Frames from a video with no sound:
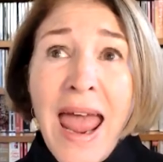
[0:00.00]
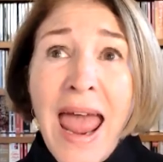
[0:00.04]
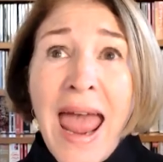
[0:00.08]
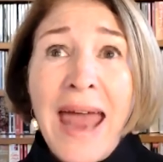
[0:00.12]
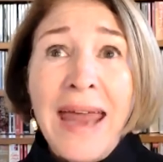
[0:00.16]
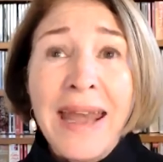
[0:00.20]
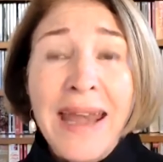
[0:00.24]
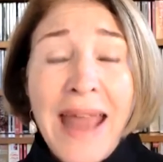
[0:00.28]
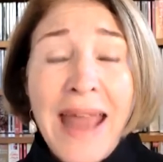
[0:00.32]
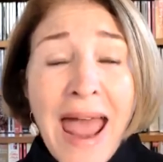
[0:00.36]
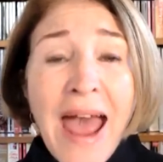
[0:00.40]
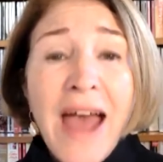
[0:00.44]

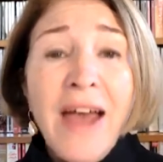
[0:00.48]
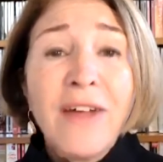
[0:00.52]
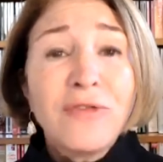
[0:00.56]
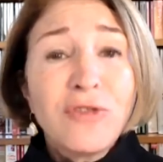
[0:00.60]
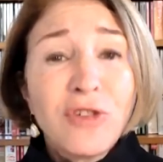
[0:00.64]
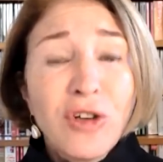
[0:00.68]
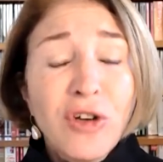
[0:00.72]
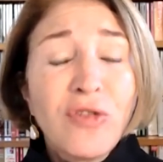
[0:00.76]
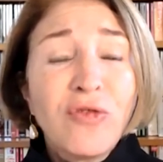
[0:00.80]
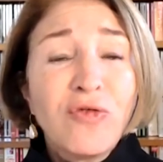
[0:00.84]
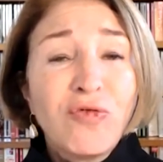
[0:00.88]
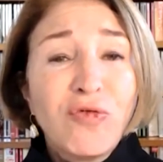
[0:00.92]
And
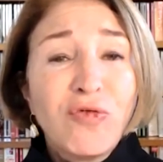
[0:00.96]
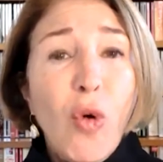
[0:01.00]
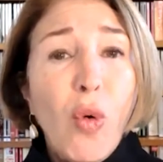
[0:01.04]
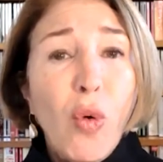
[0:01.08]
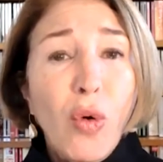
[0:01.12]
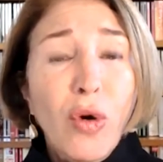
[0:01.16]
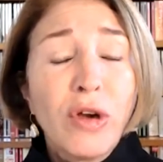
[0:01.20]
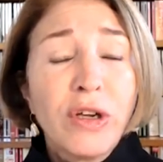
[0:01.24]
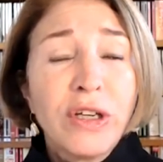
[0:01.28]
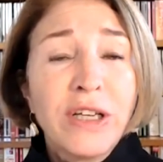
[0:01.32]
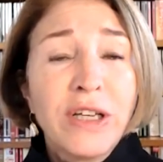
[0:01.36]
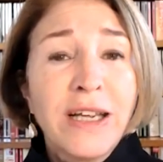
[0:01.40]
after
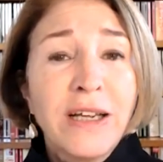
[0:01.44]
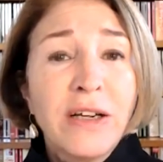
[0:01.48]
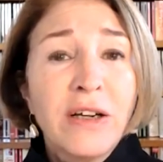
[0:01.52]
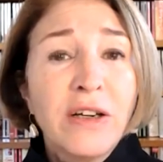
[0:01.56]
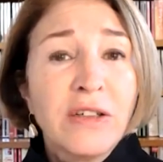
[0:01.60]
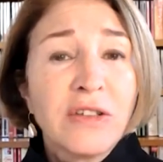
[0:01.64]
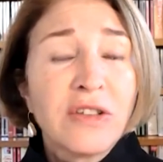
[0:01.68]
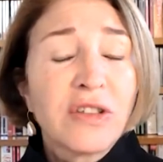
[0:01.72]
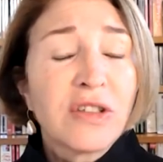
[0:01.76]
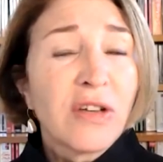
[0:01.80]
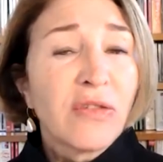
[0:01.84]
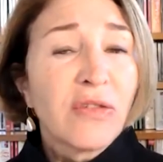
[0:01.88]
4
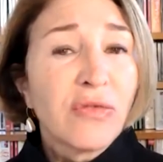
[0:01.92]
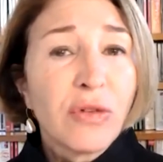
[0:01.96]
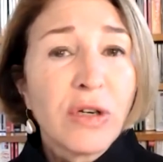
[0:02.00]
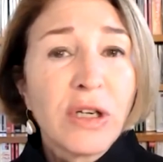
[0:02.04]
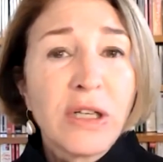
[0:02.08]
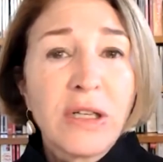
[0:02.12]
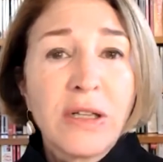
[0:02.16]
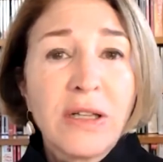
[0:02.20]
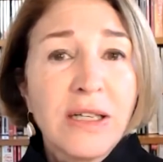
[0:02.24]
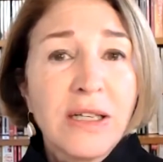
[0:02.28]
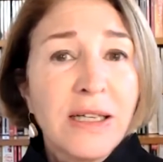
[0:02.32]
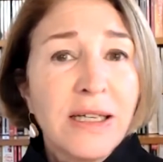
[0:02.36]
years of
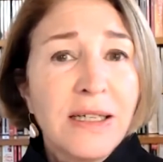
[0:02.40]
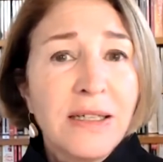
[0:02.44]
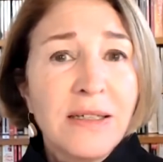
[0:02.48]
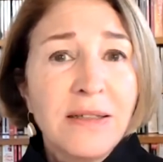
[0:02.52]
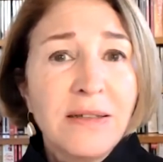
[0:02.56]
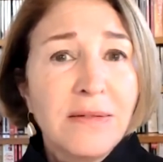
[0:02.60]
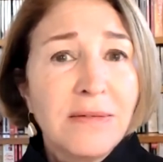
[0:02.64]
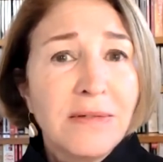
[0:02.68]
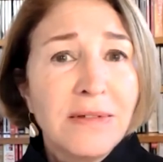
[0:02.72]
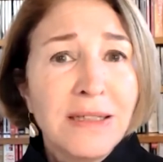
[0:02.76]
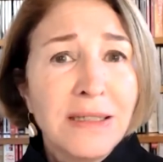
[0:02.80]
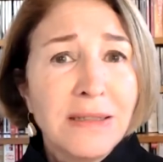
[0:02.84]

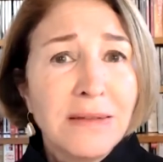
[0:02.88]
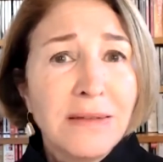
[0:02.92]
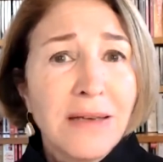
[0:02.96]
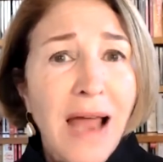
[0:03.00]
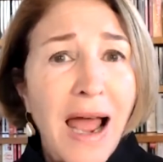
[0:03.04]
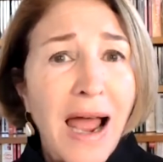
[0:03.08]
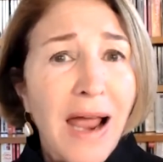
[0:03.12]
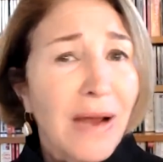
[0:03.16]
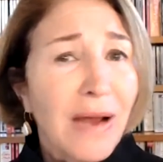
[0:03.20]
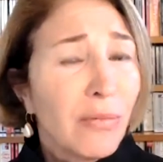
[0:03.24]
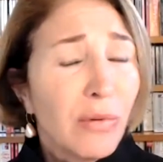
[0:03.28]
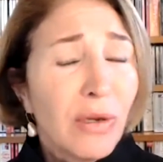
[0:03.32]

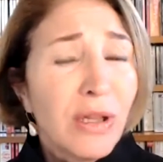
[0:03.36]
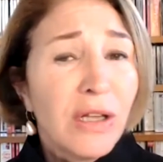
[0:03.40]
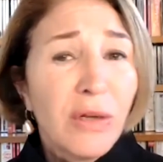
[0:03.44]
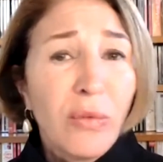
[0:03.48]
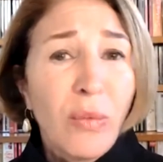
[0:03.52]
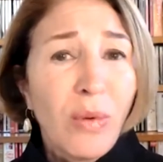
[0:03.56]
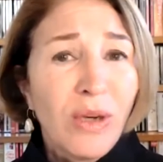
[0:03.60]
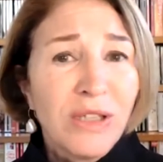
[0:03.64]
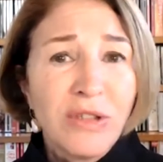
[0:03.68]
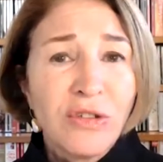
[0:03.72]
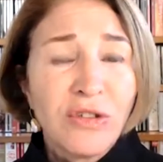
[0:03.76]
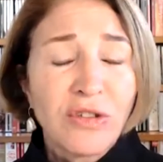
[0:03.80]
I really
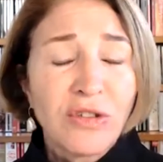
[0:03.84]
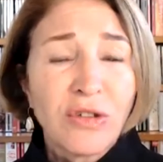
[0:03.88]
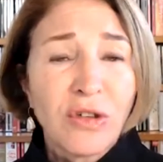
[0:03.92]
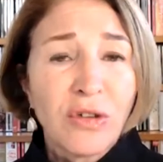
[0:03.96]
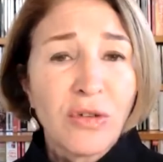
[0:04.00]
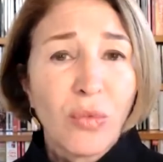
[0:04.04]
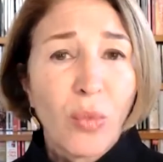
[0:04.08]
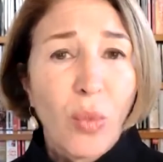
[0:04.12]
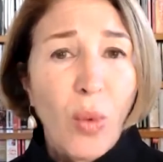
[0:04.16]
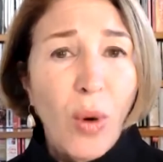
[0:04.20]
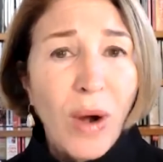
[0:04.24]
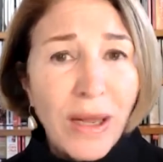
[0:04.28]
wasn't
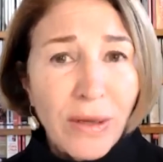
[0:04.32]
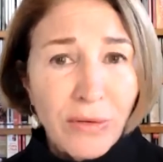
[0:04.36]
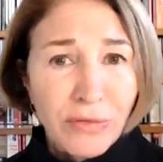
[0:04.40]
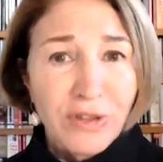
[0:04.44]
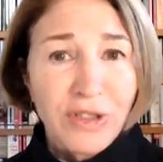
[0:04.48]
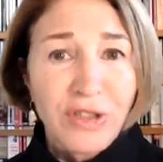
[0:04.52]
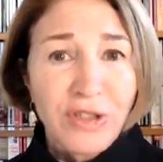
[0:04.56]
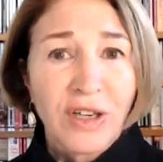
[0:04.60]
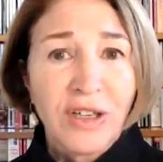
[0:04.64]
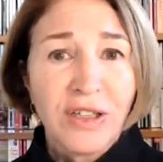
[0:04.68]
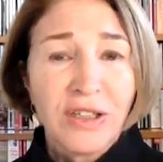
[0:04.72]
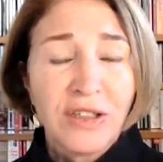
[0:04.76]
certain what I
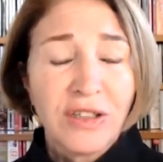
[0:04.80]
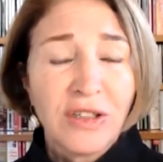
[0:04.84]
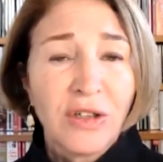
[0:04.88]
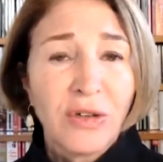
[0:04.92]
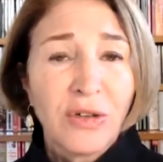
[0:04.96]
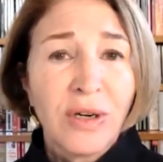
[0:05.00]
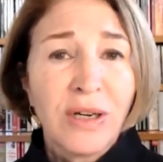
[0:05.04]
was going to do.